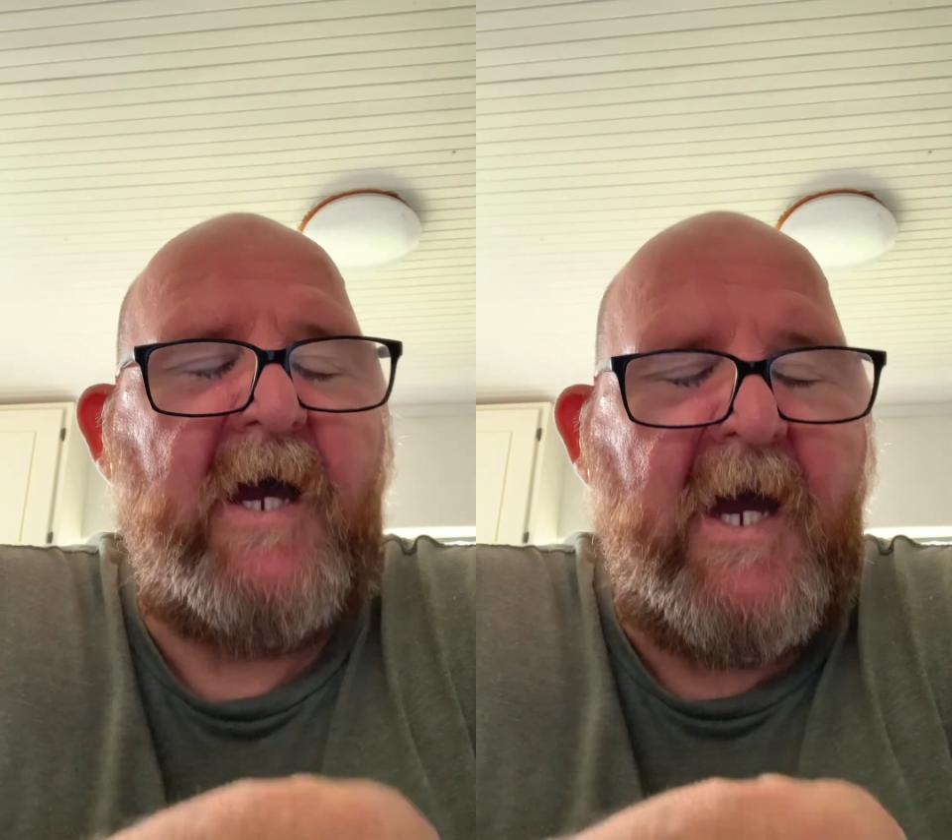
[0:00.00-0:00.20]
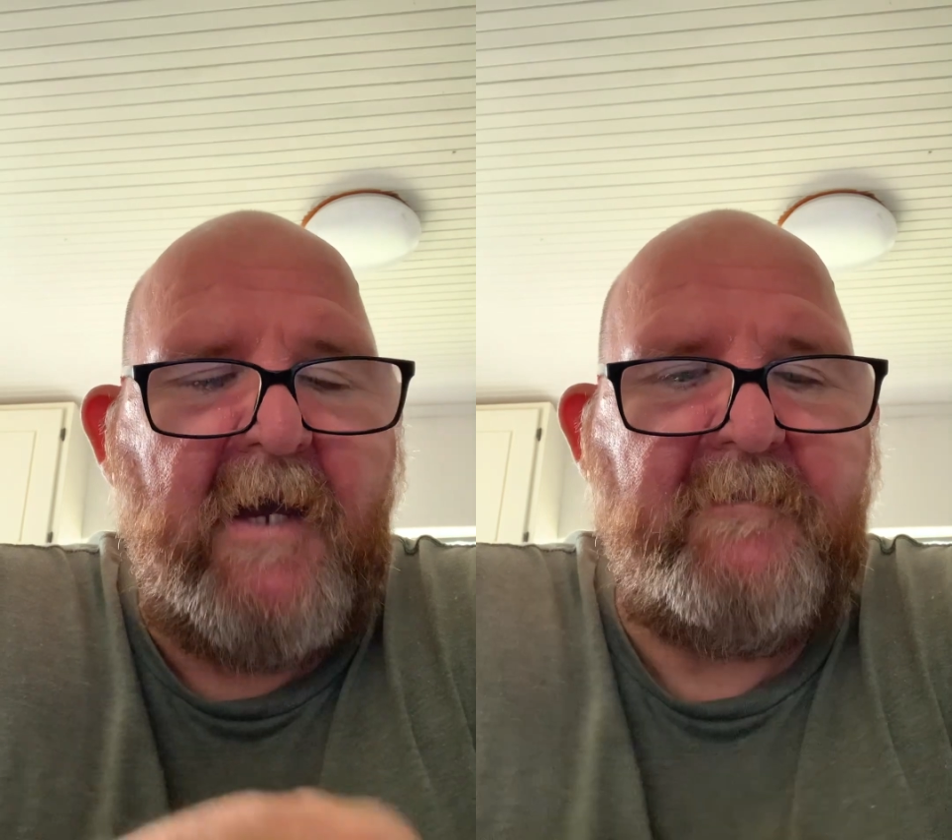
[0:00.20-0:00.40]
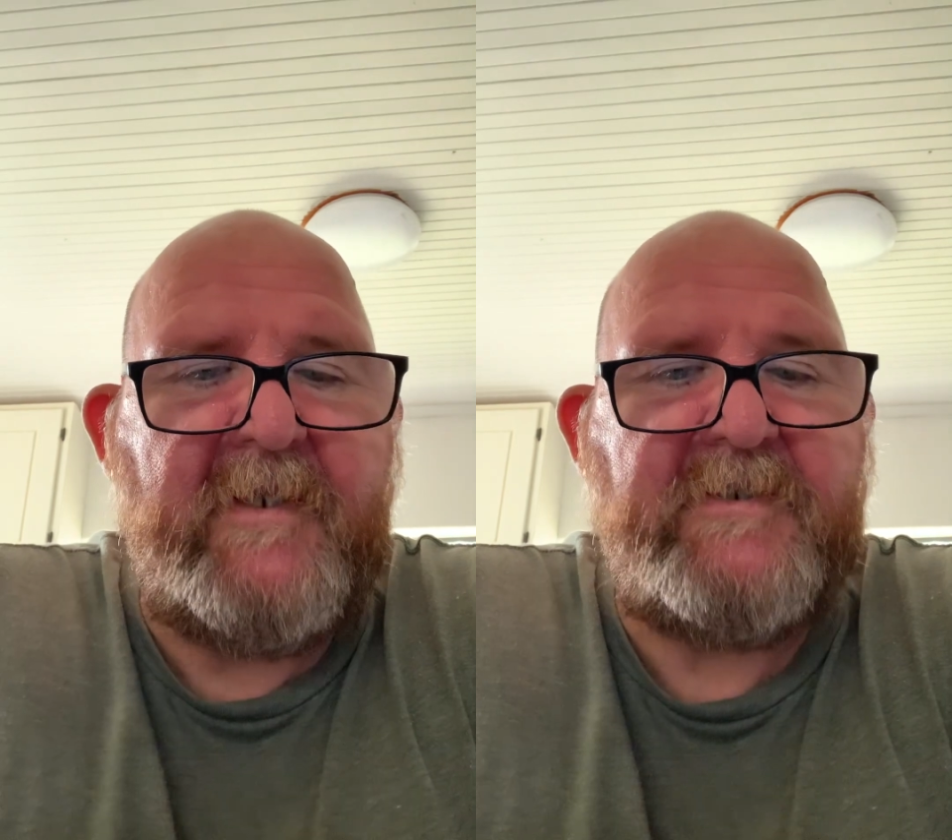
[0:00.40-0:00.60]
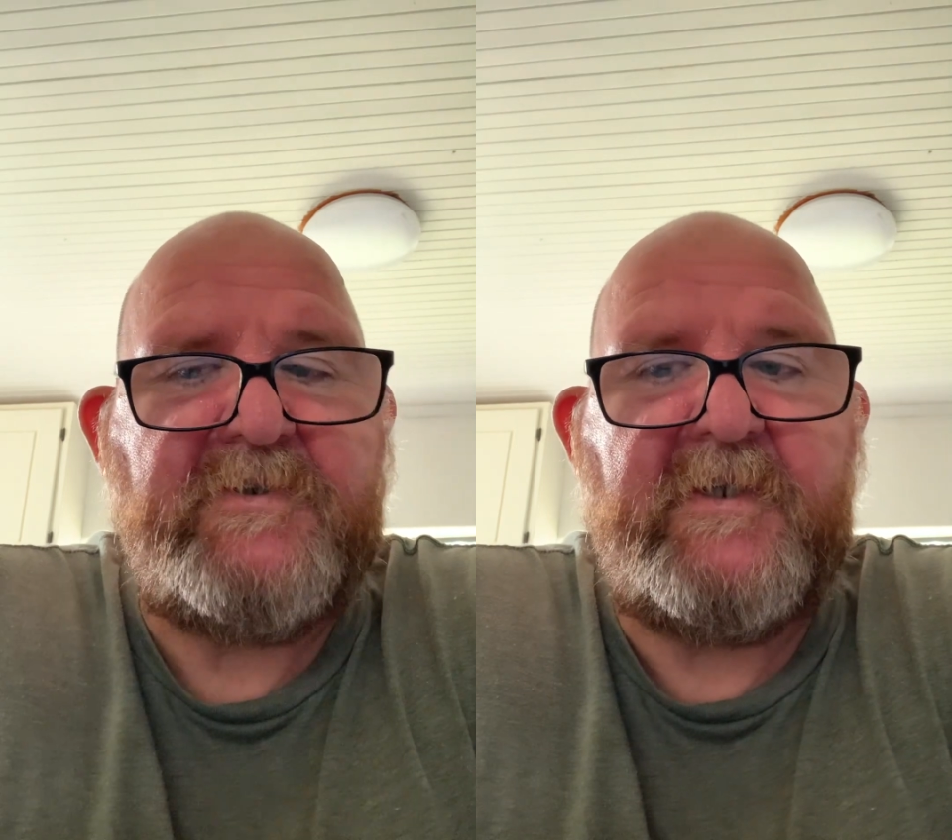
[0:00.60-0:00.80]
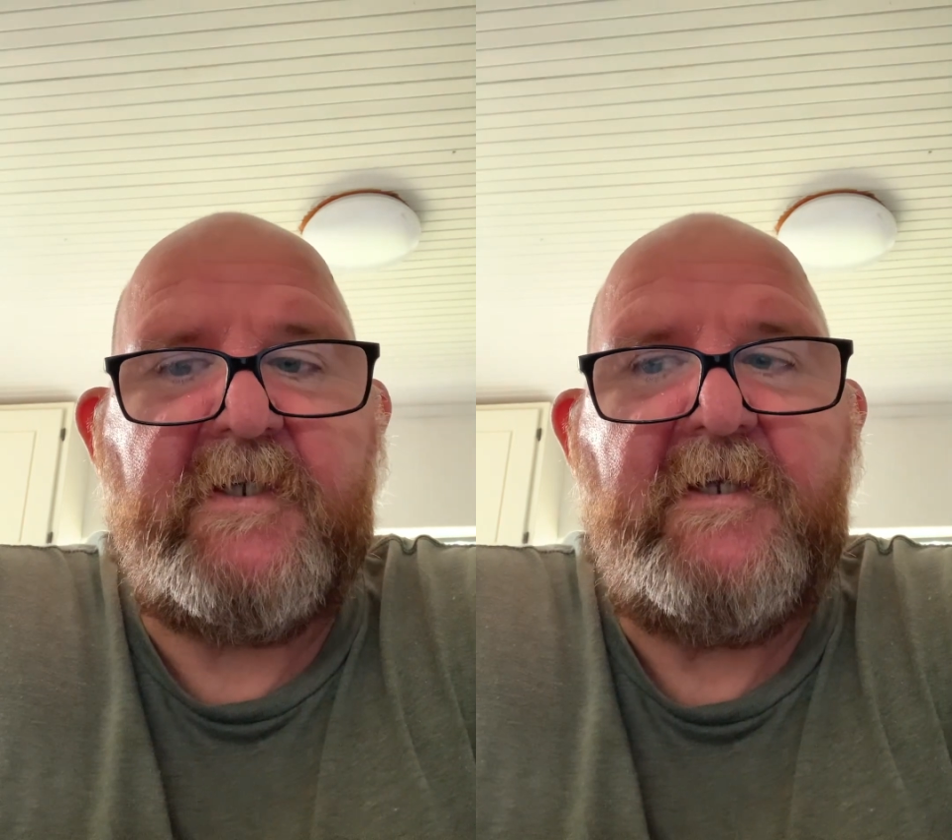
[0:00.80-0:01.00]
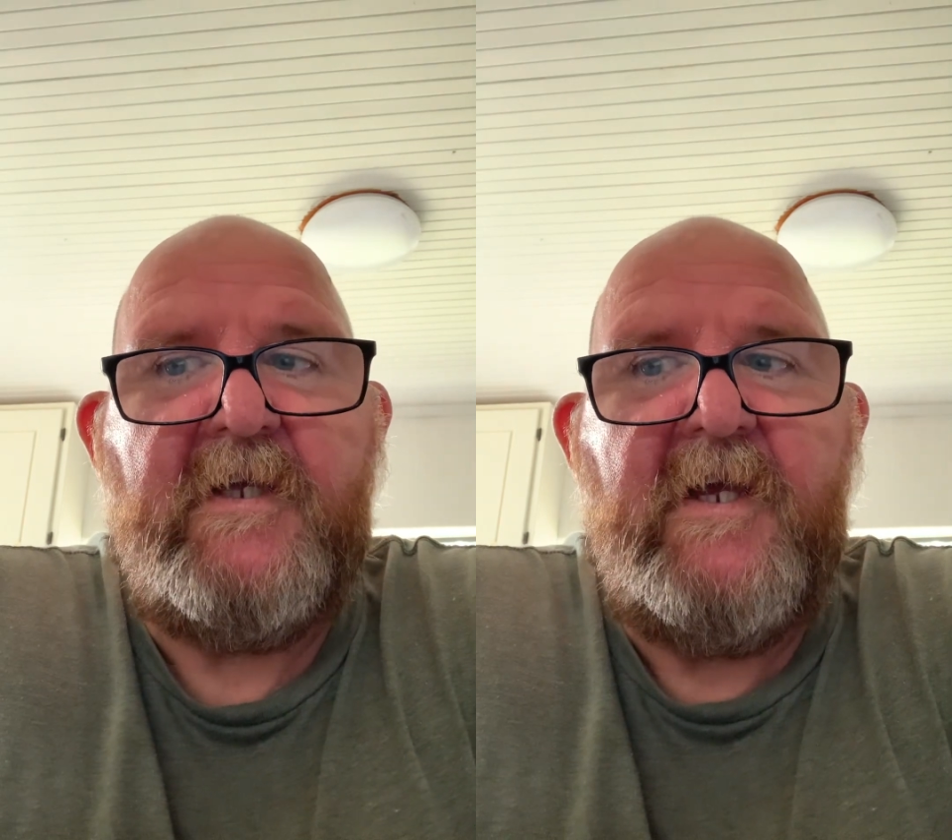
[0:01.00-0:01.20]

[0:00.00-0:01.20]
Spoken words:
high blood sugar,